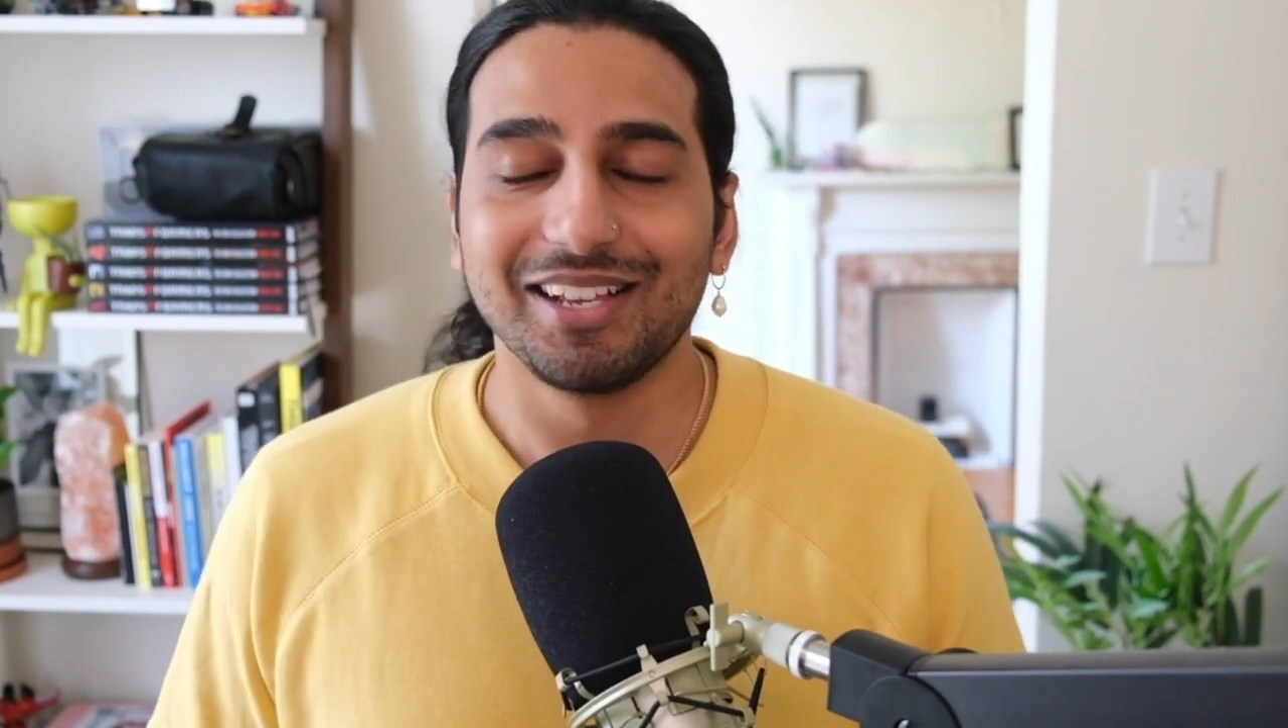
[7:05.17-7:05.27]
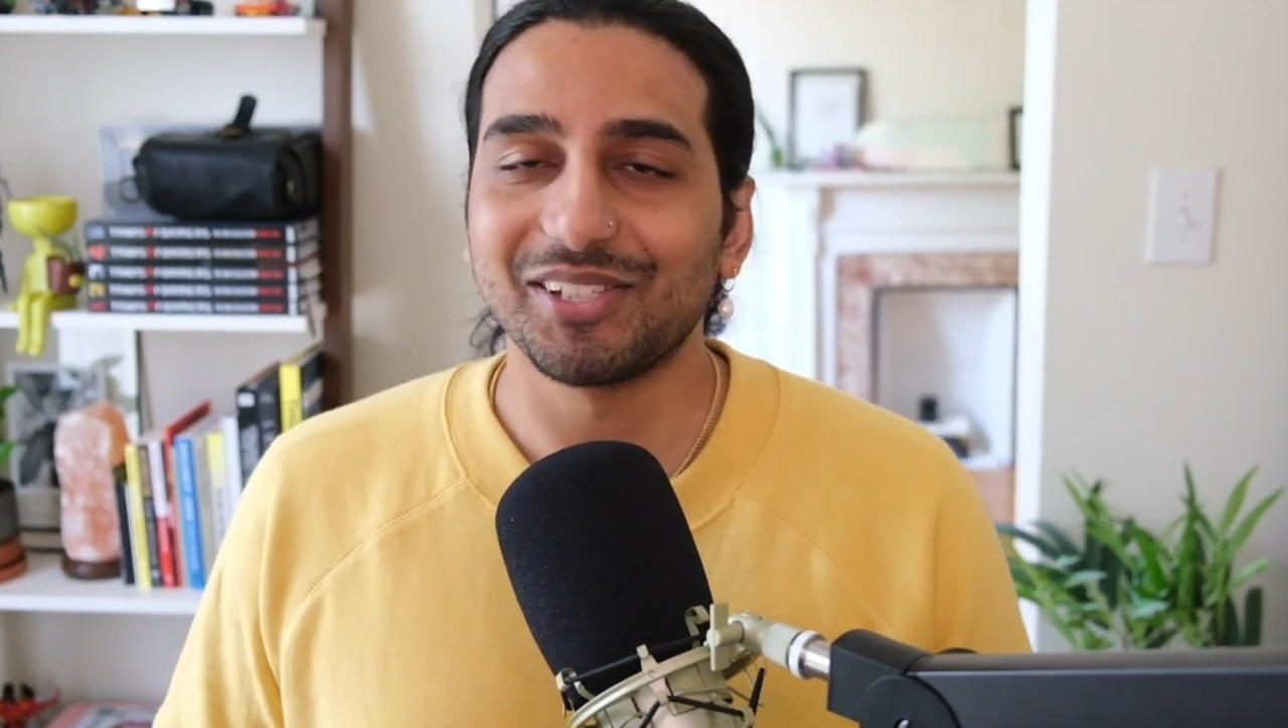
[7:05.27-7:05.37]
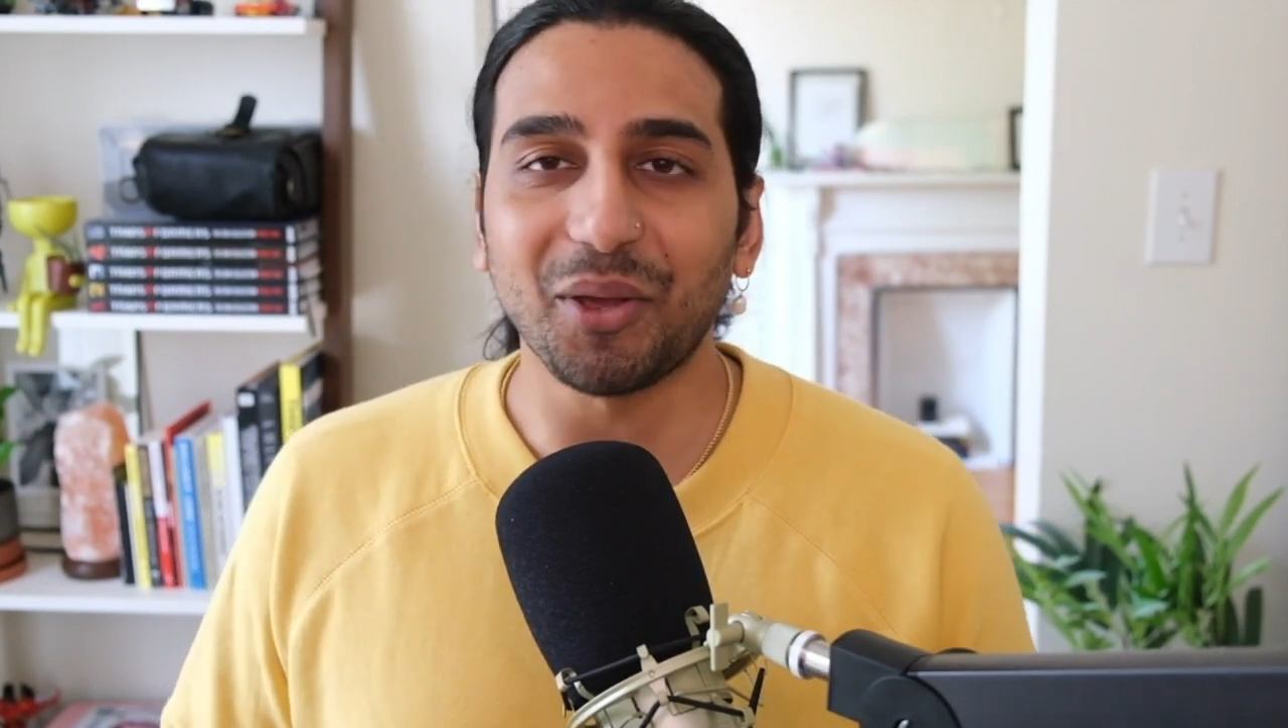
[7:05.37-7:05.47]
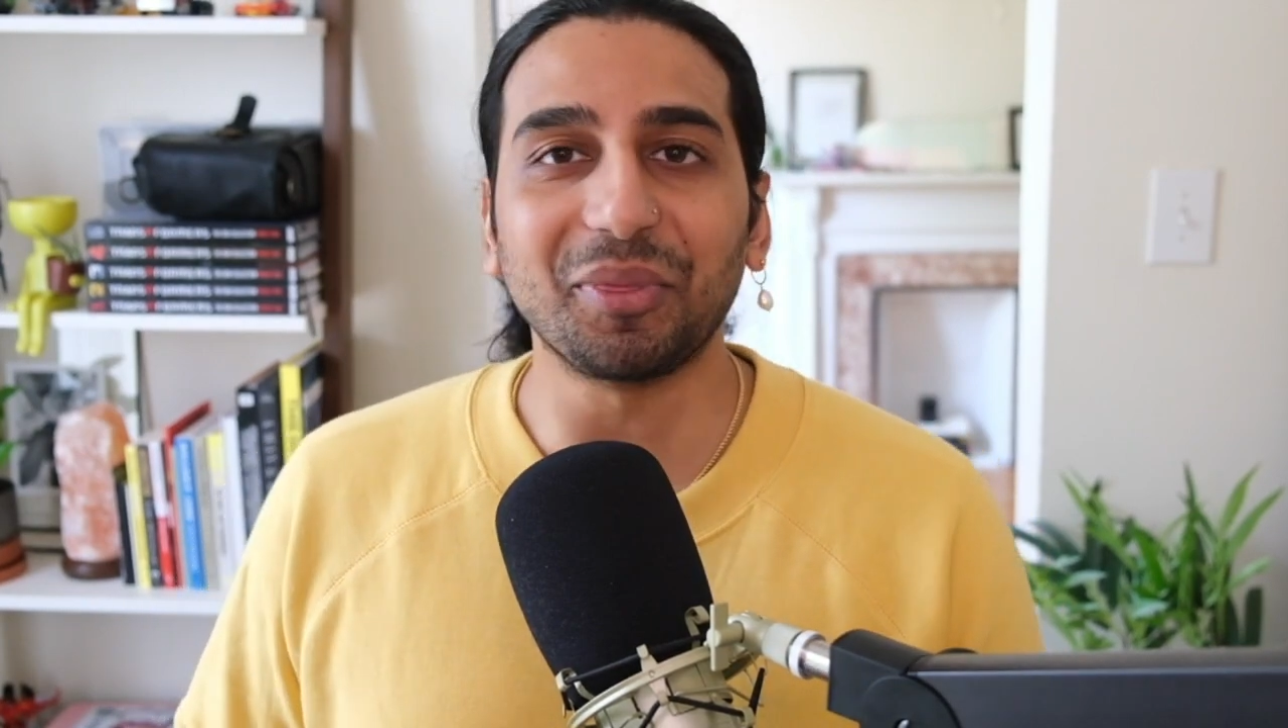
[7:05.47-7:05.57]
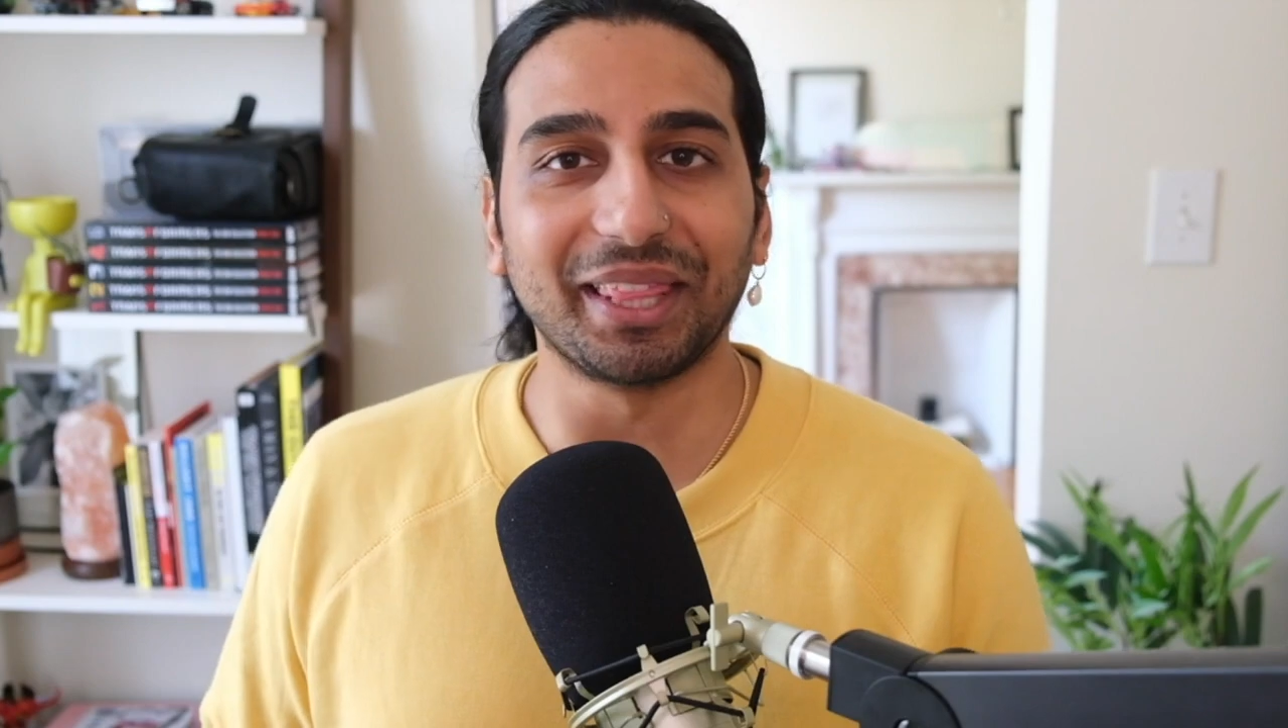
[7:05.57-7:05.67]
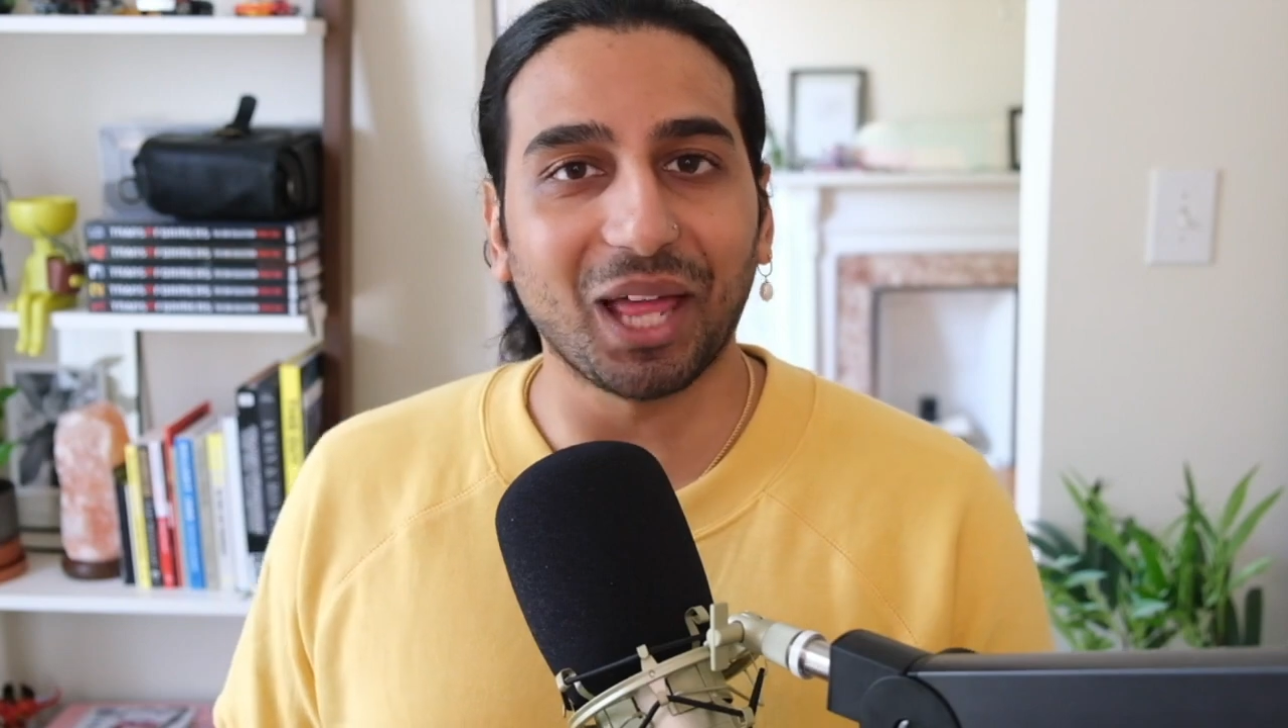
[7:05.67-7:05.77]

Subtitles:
Something